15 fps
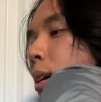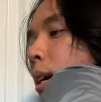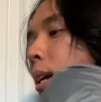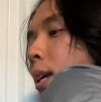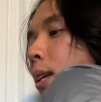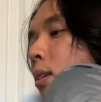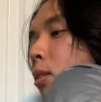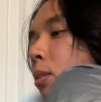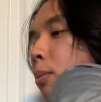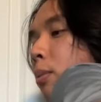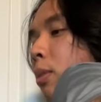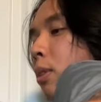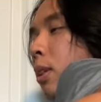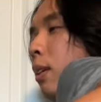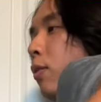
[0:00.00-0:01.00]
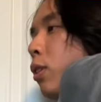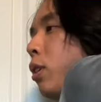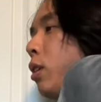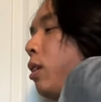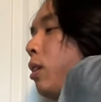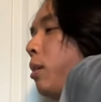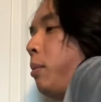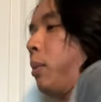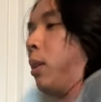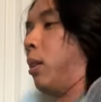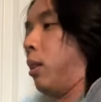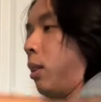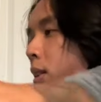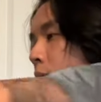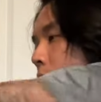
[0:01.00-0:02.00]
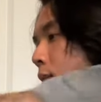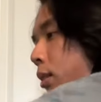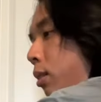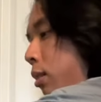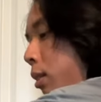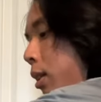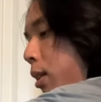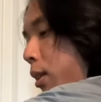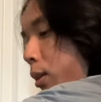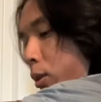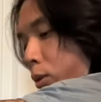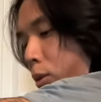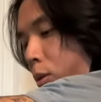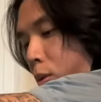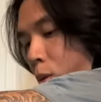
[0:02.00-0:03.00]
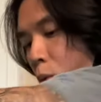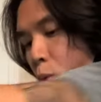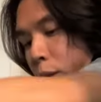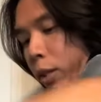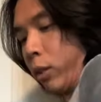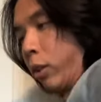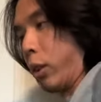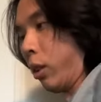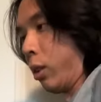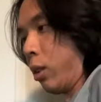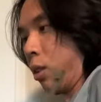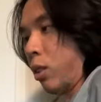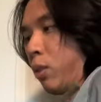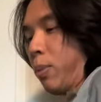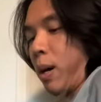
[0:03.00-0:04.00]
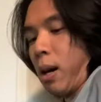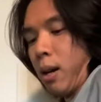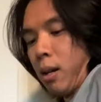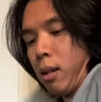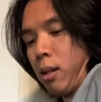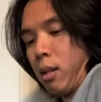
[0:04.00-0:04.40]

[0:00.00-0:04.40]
and it will give your arm, I don't know, a little weirder spot.